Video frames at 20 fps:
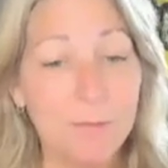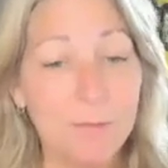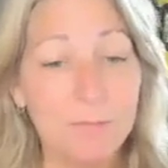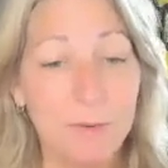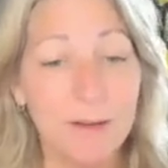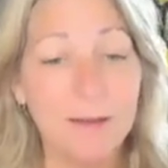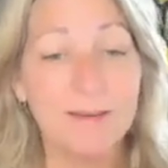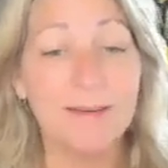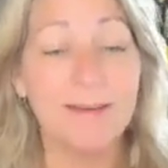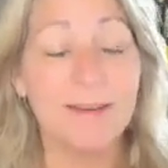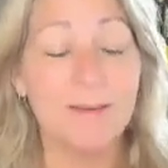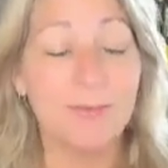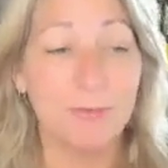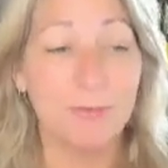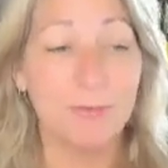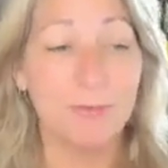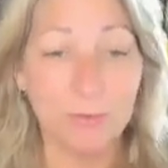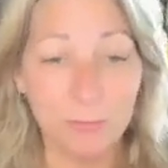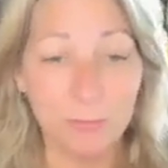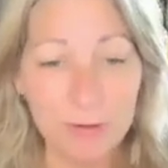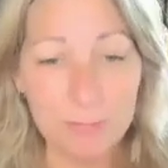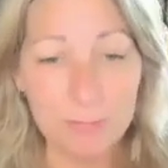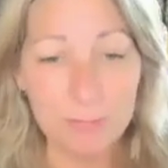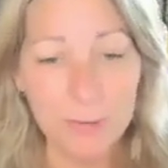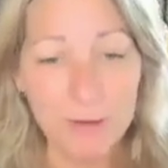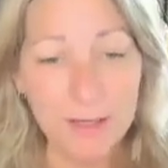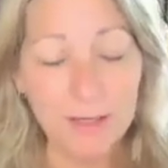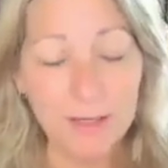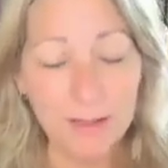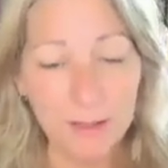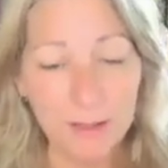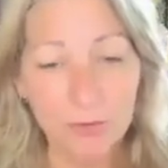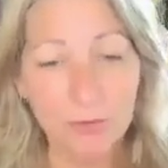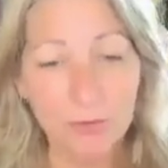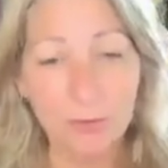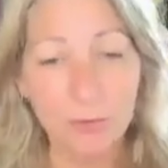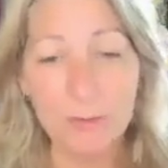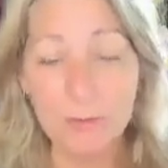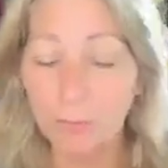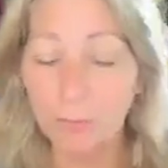But if we're repeating and
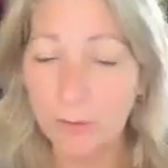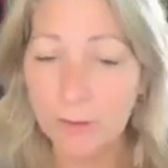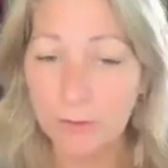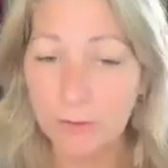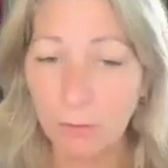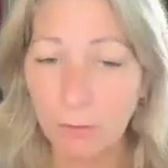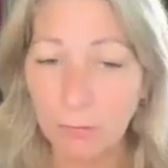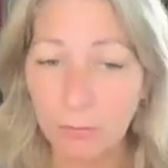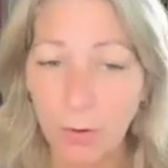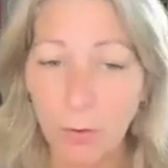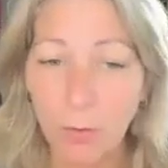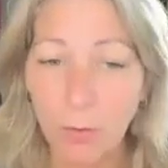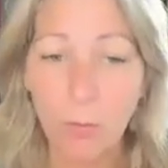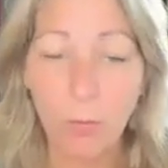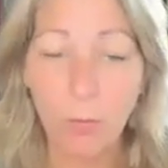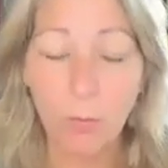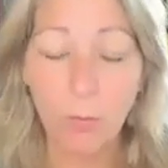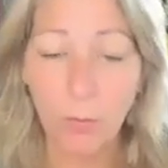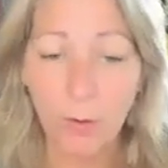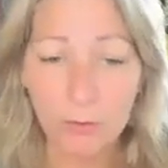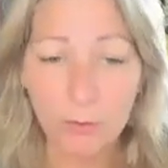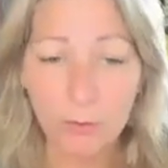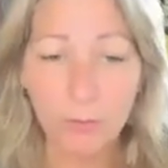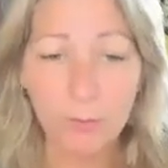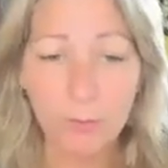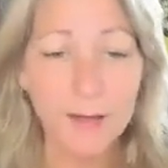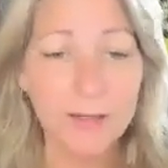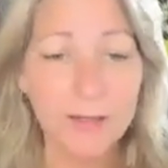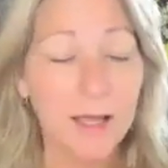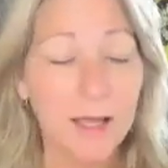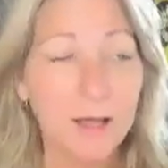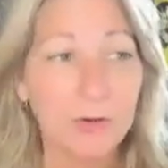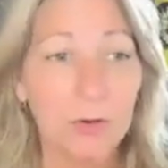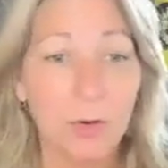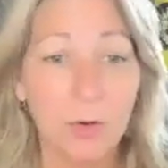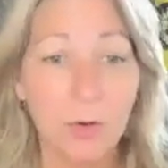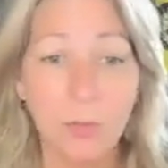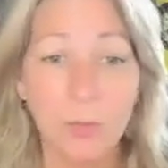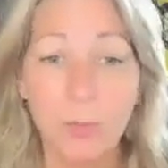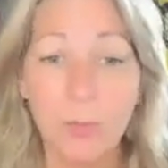doing, we don't know. What do I not
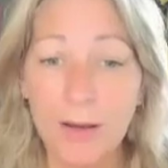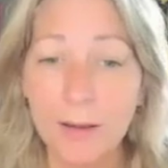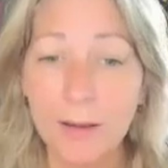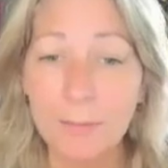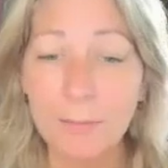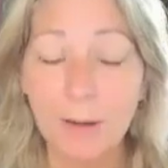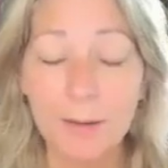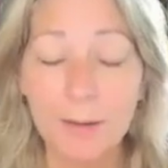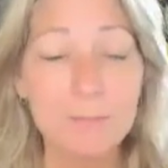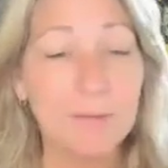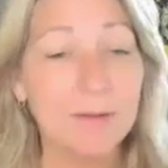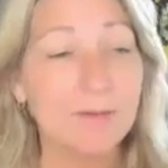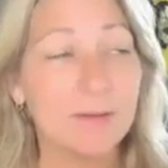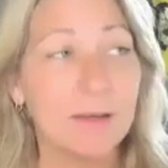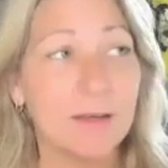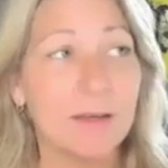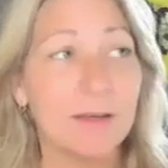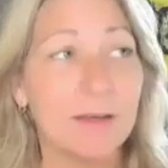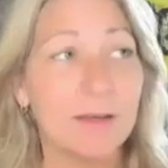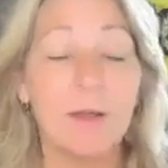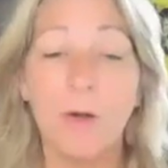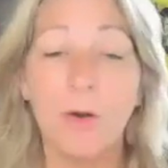know? What am I missing?